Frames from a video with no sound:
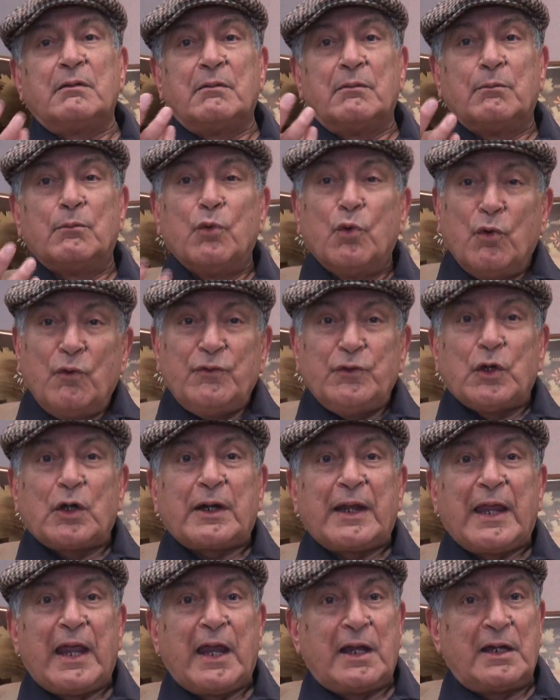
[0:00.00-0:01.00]
move your
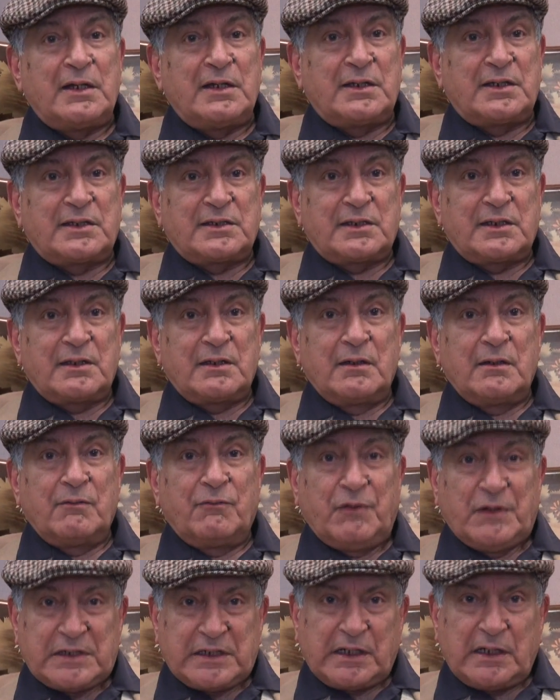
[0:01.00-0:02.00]
hands,
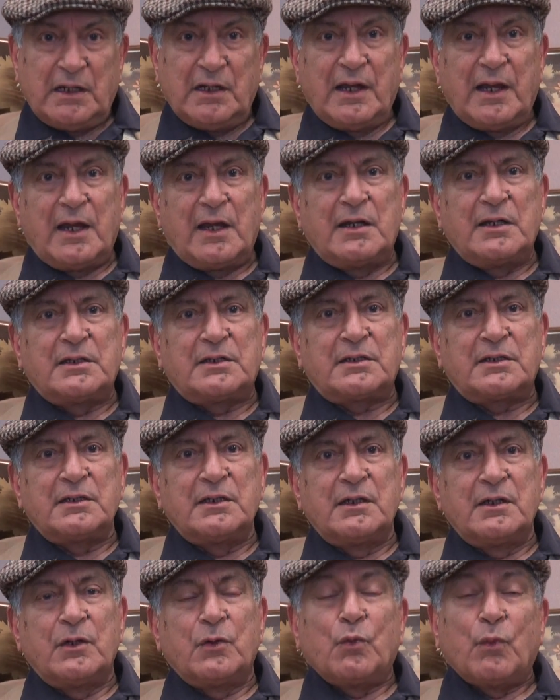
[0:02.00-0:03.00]
physical hands,
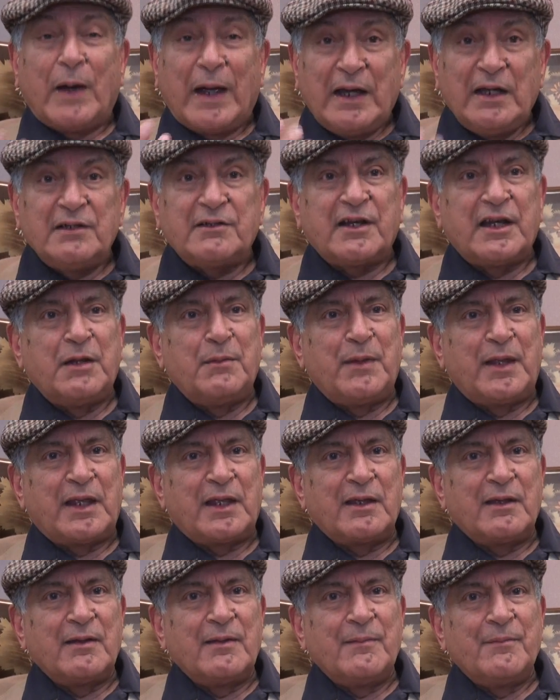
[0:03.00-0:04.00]
while dreaming,